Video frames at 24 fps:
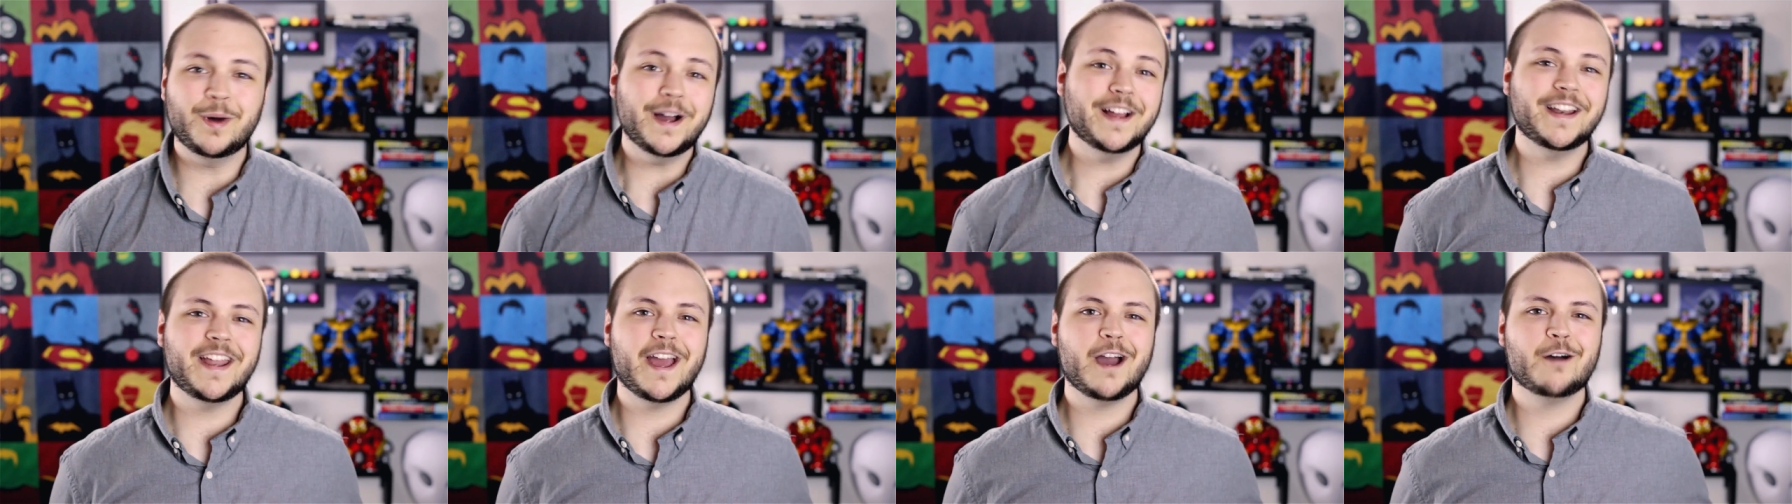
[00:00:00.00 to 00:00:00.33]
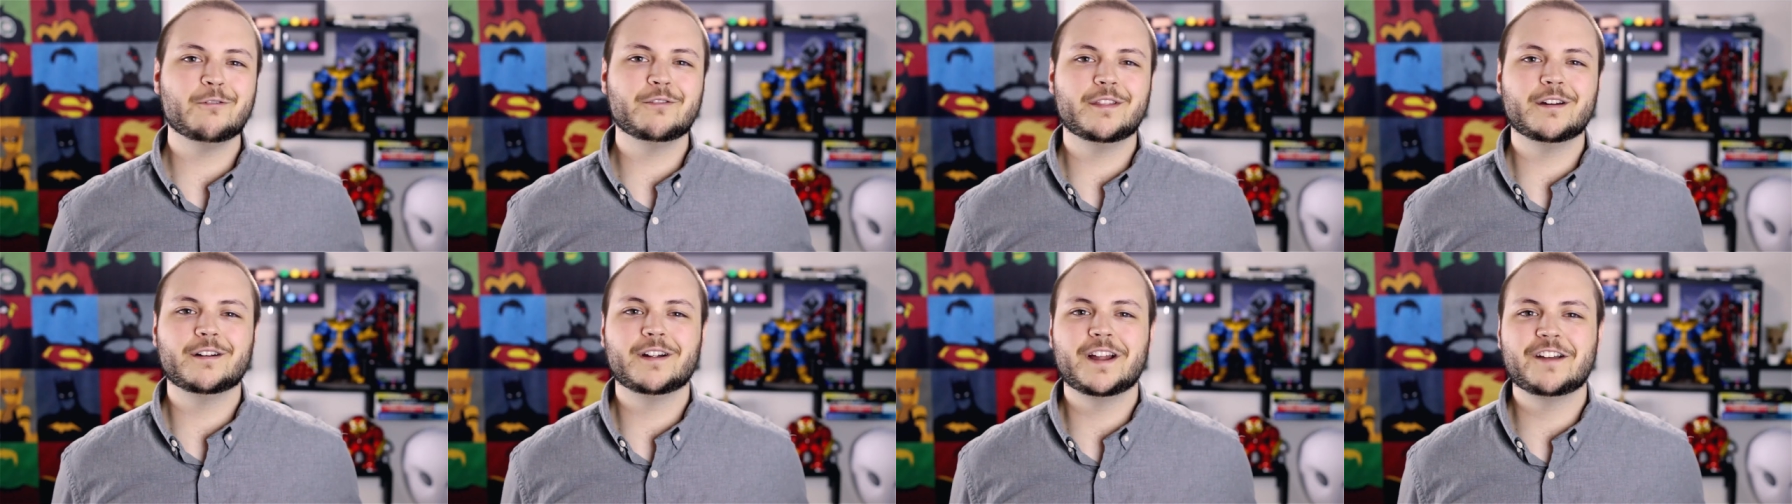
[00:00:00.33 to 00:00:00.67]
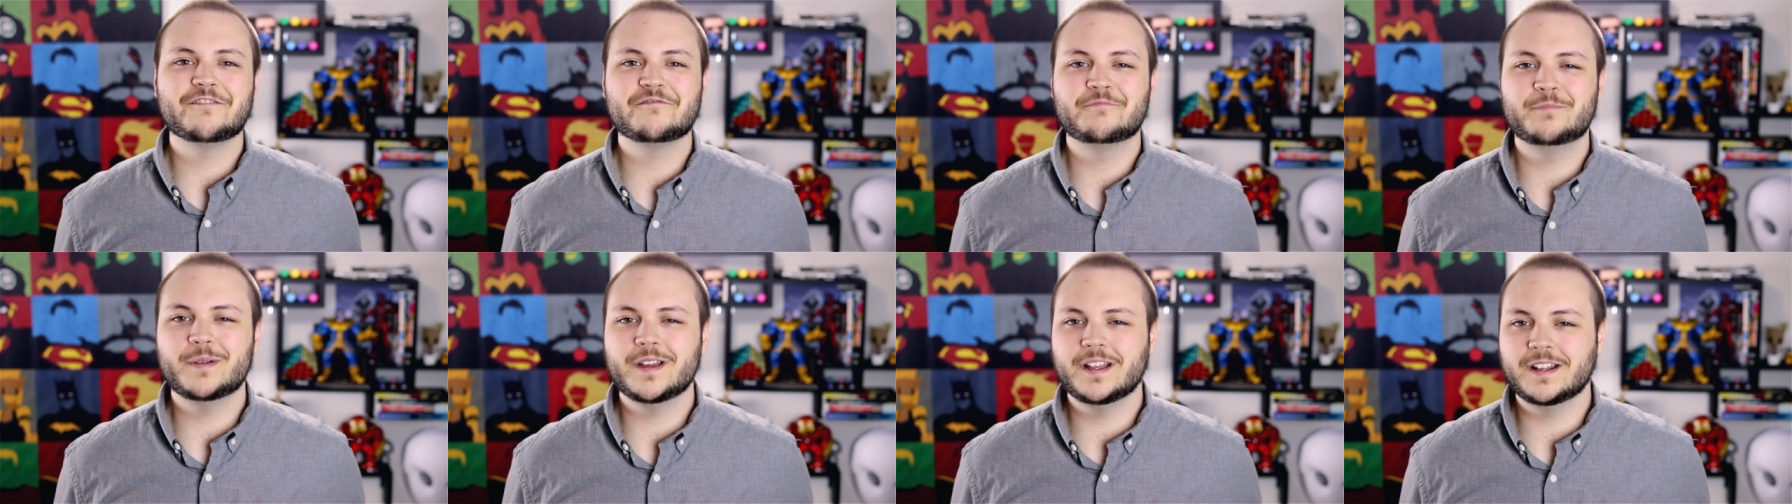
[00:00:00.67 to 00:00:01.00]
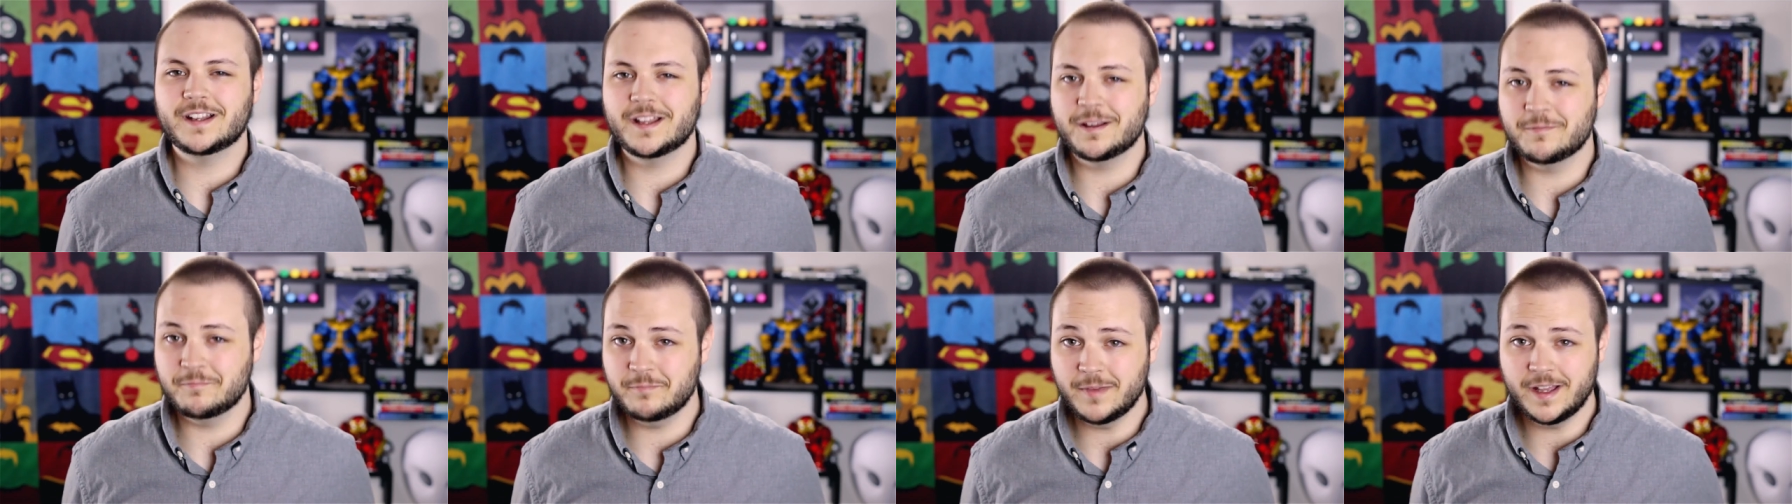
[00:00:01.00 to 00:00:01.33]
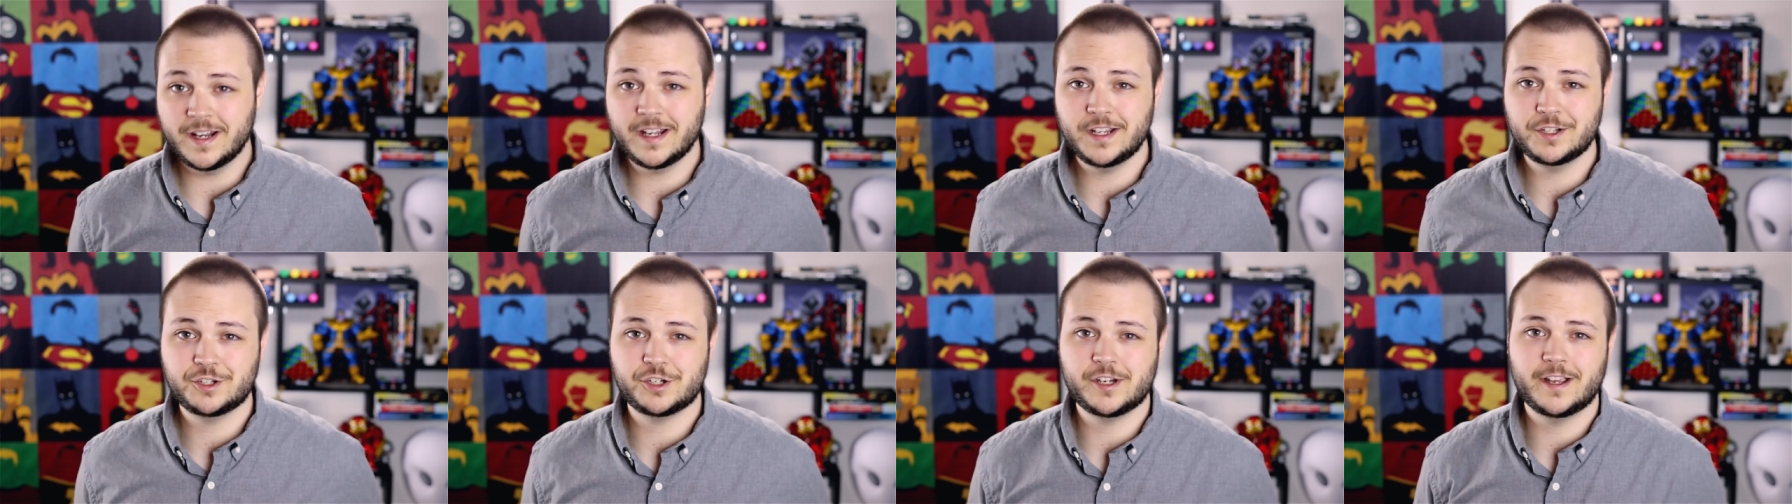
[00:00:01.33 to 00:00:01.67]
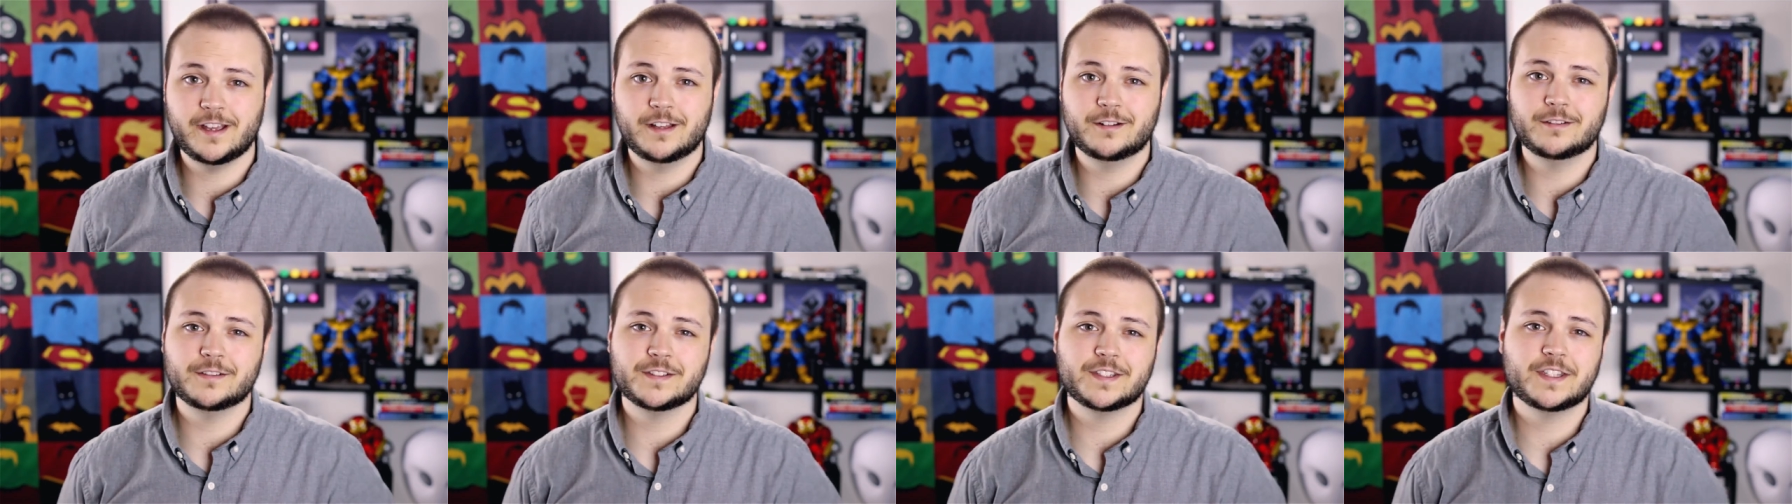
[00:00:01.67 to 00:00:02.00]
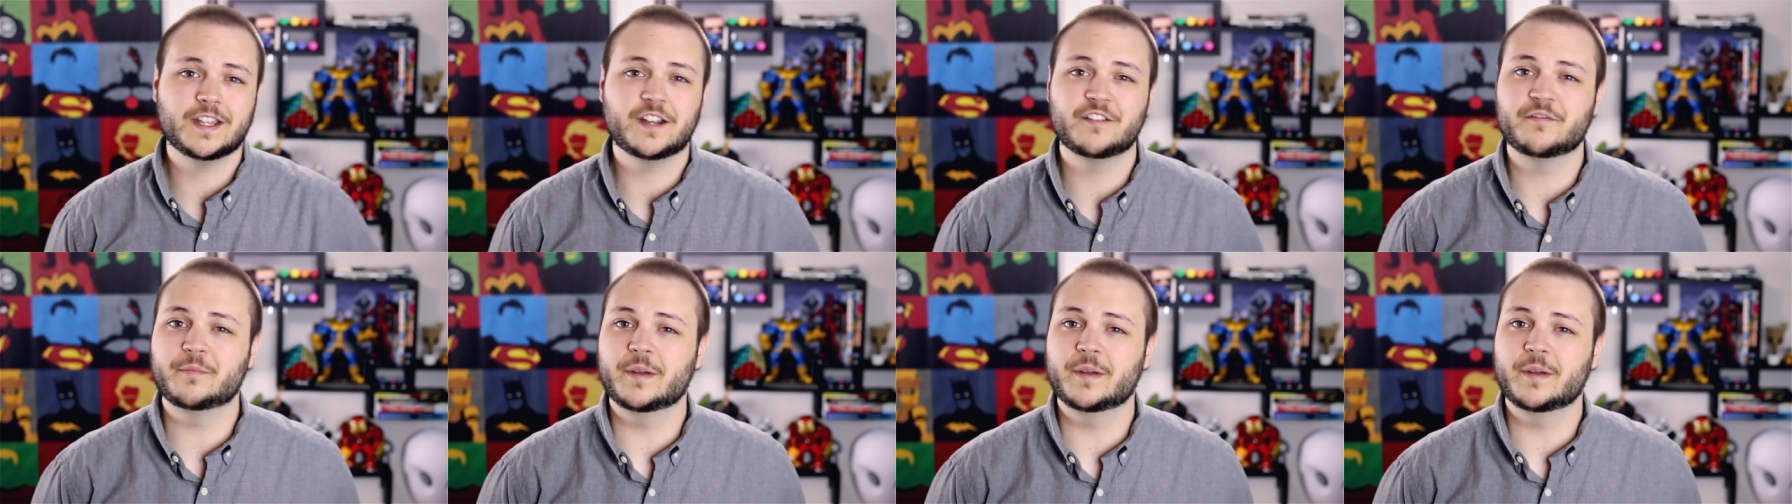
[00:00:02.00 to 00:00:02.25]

By now, there have been many channels that